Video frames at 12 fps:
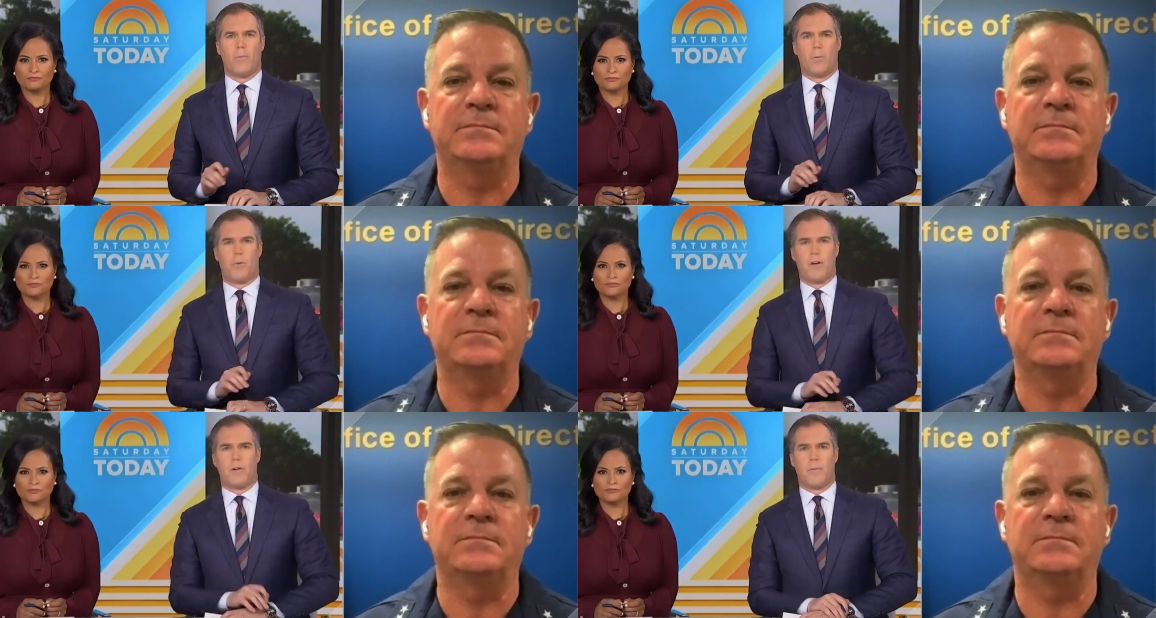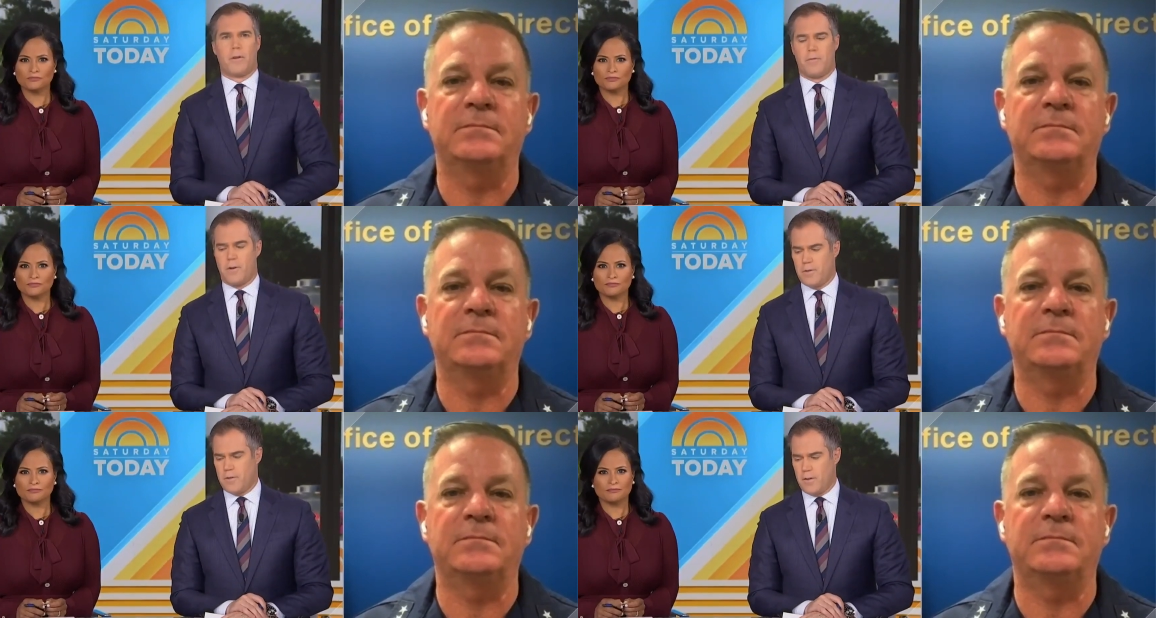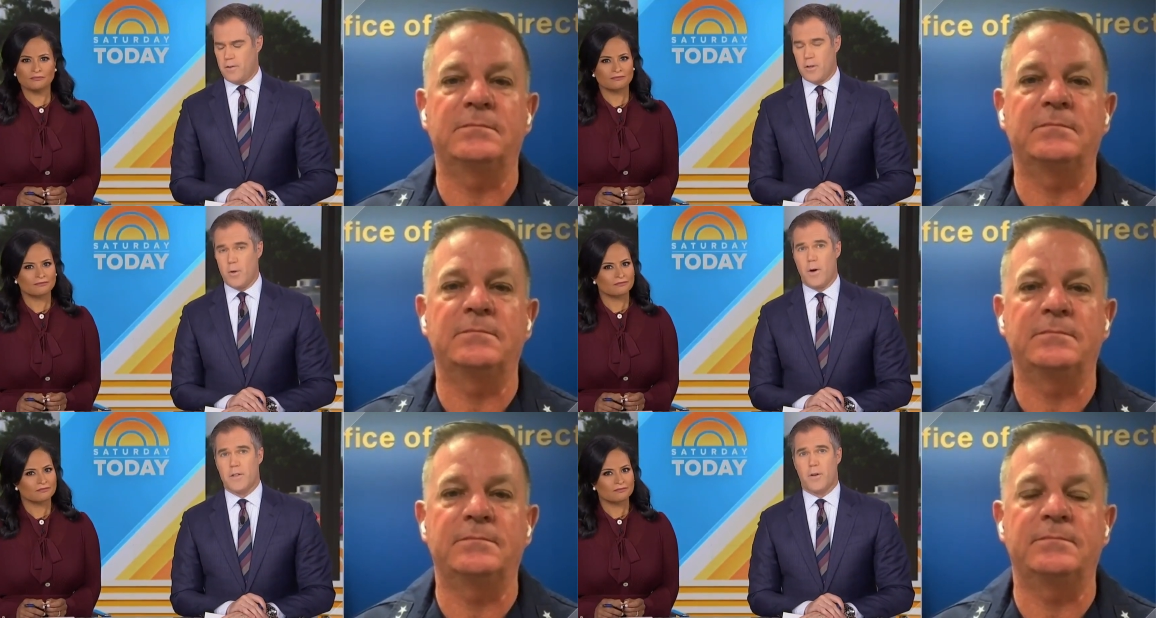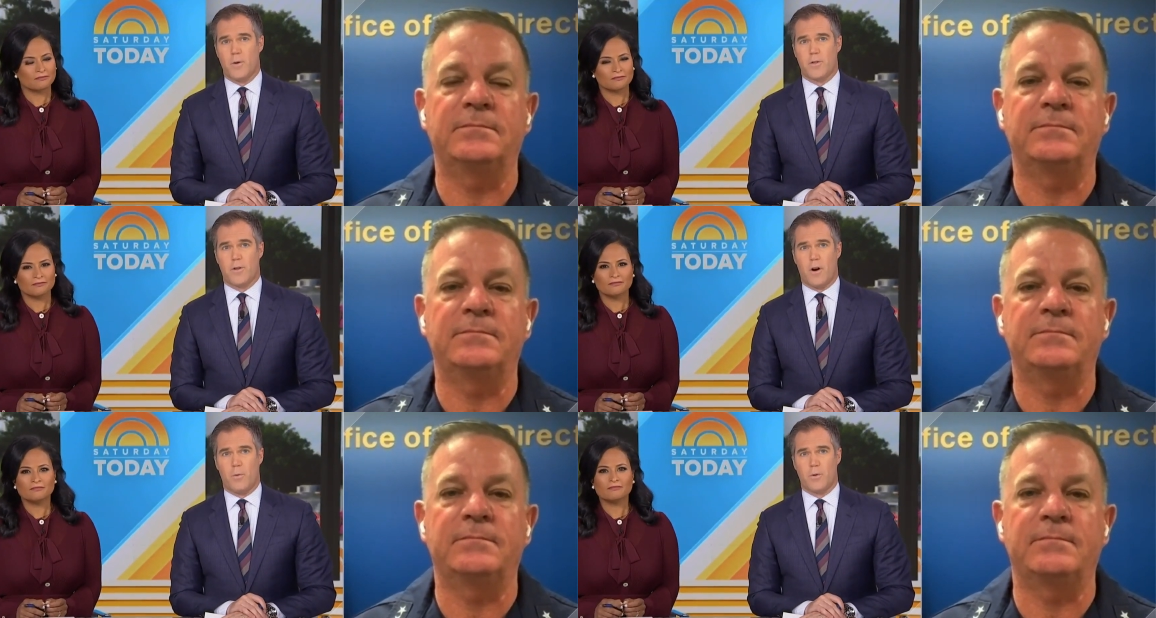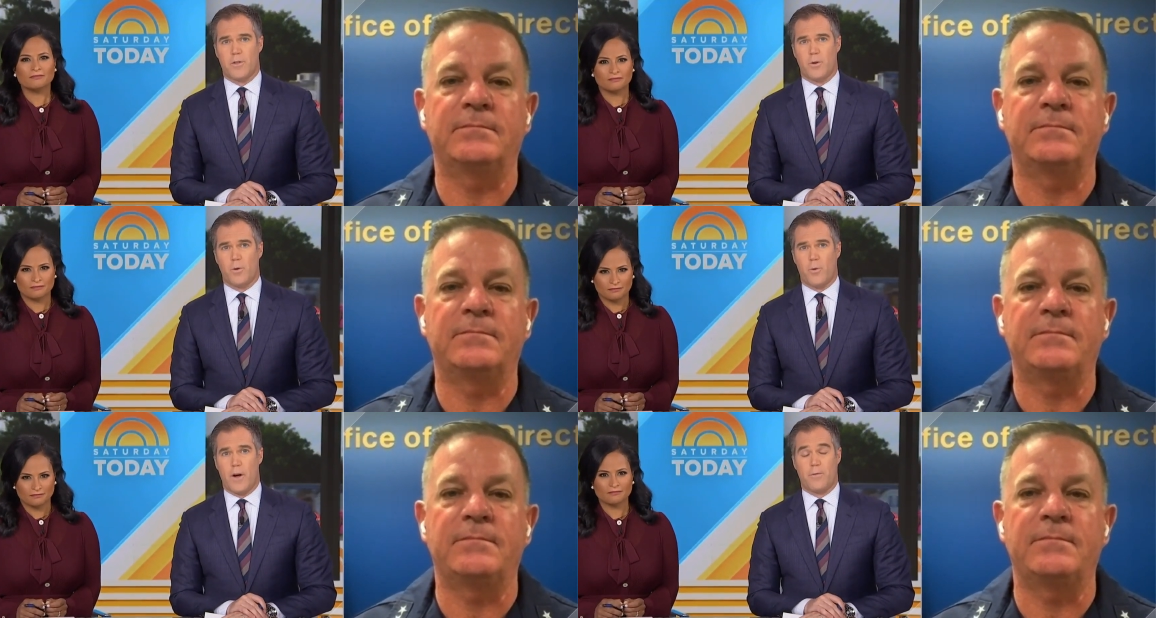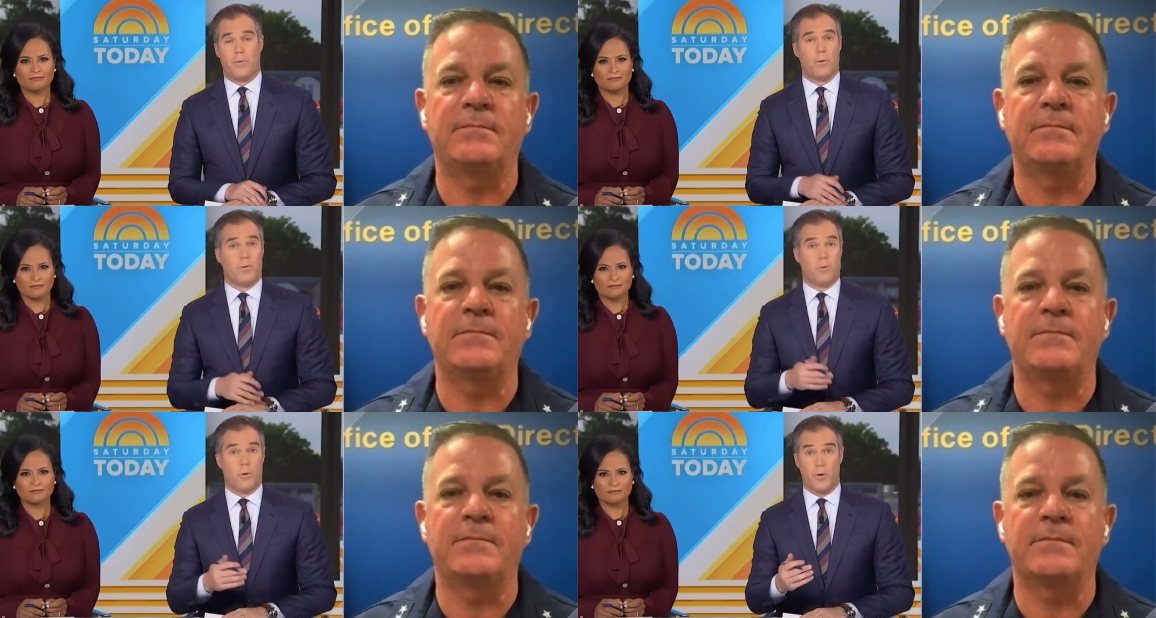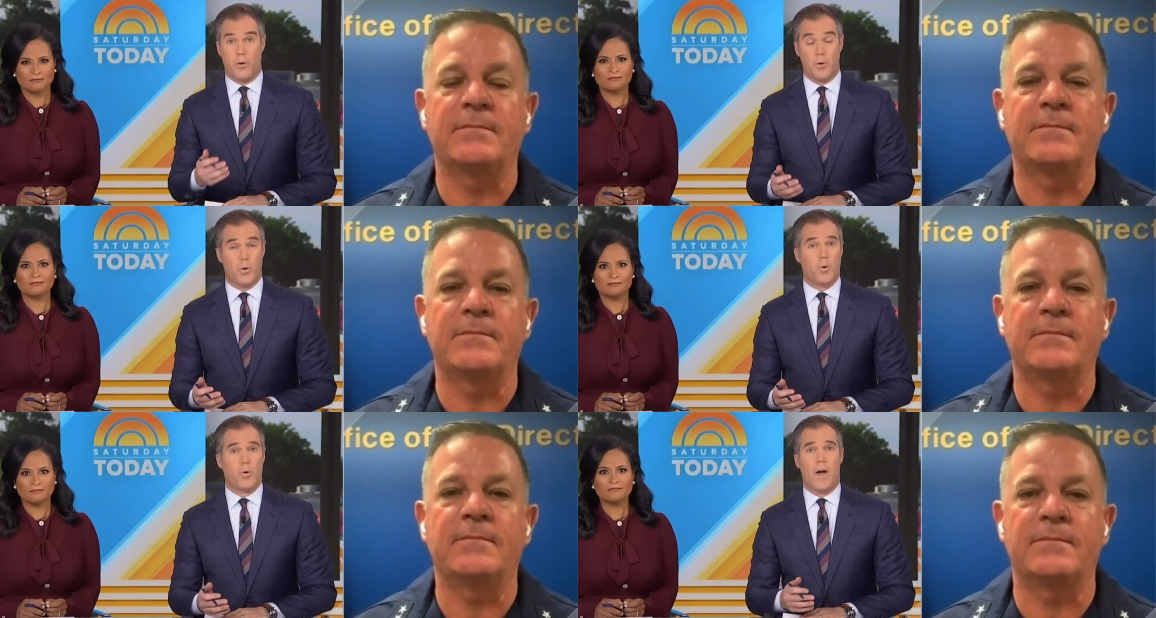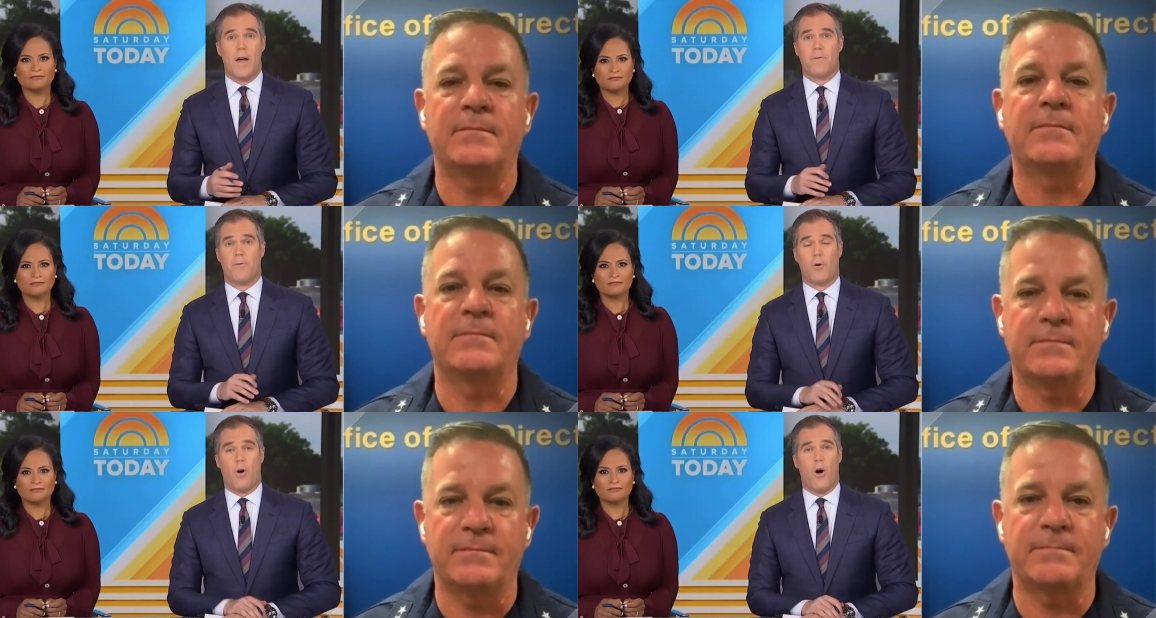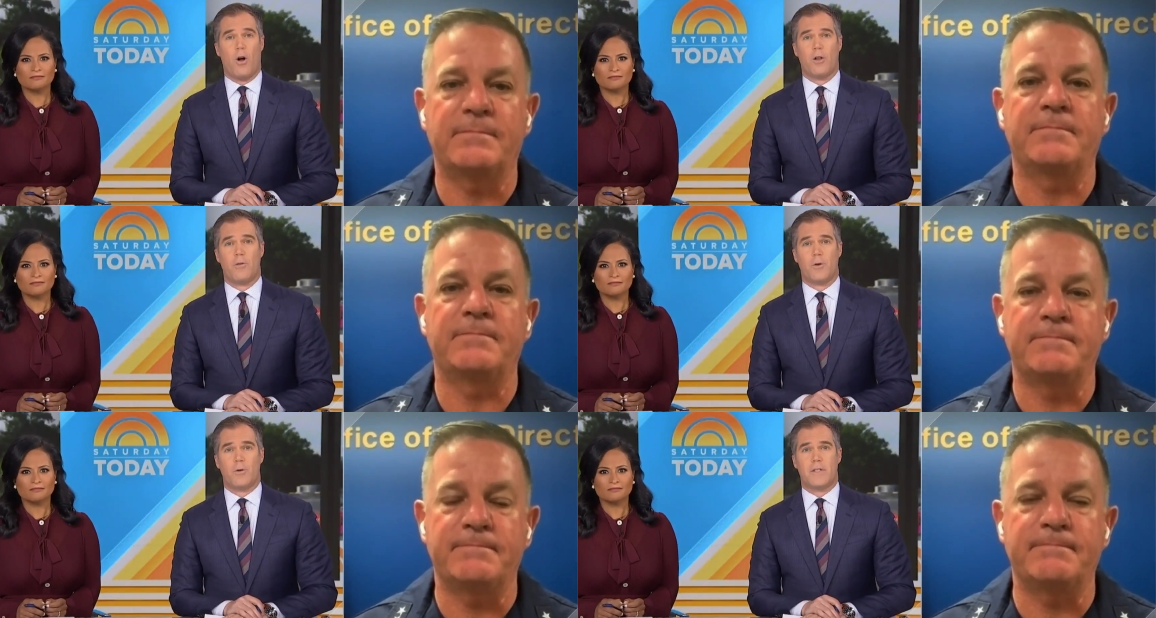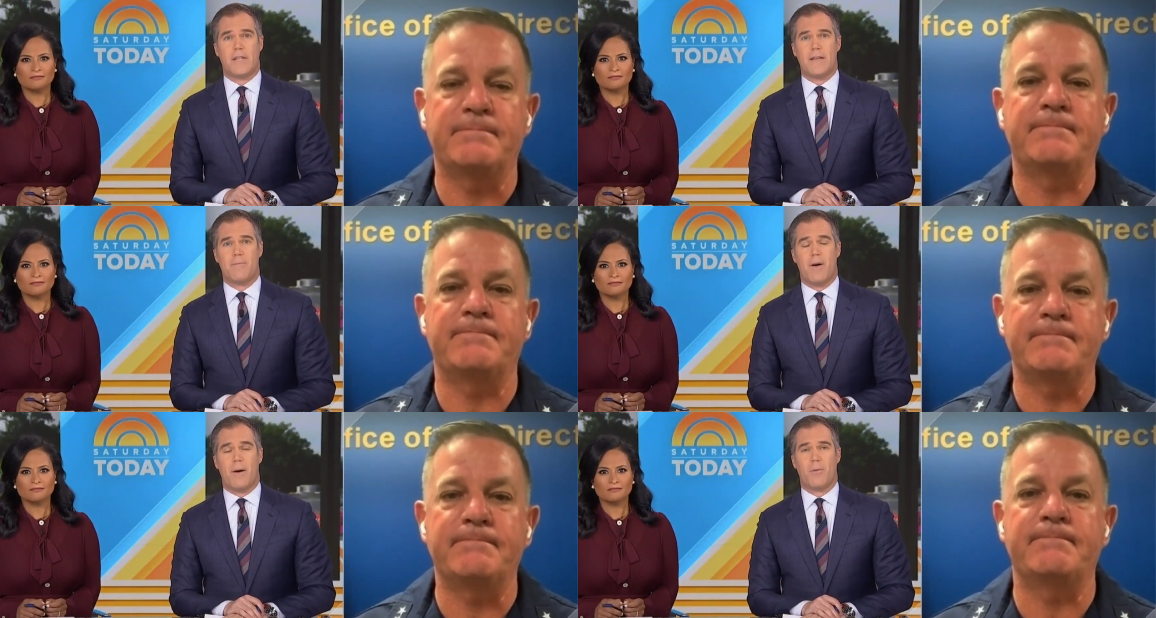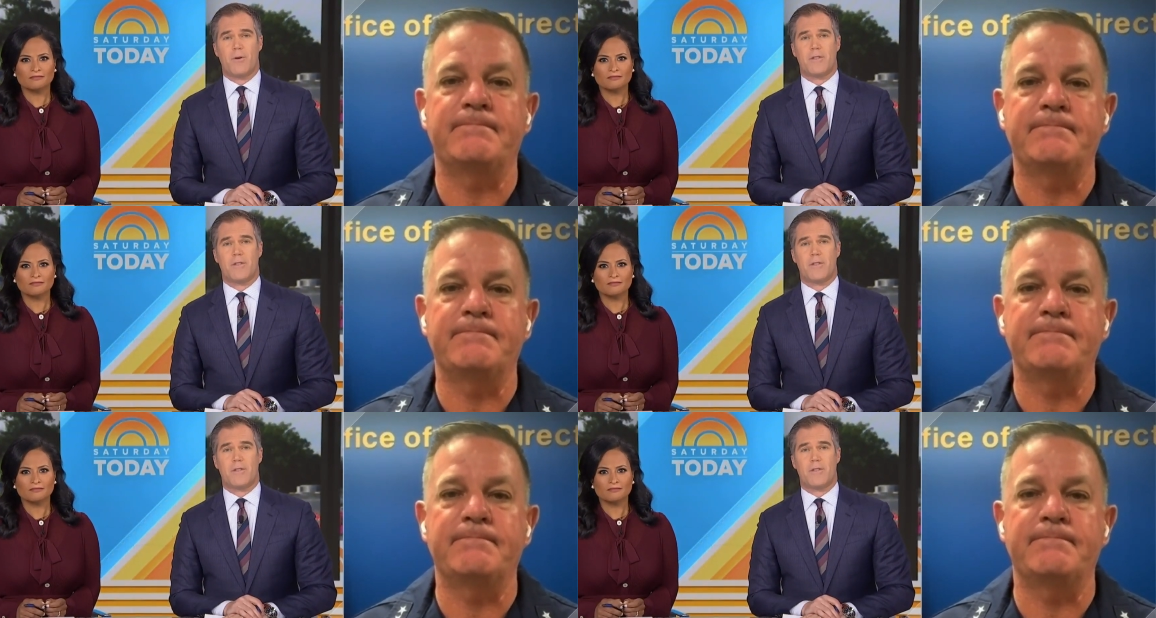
Speaker 1: Brendan McPherson of the U S. Coast Guard, we're so grateful for you and for all of your team members.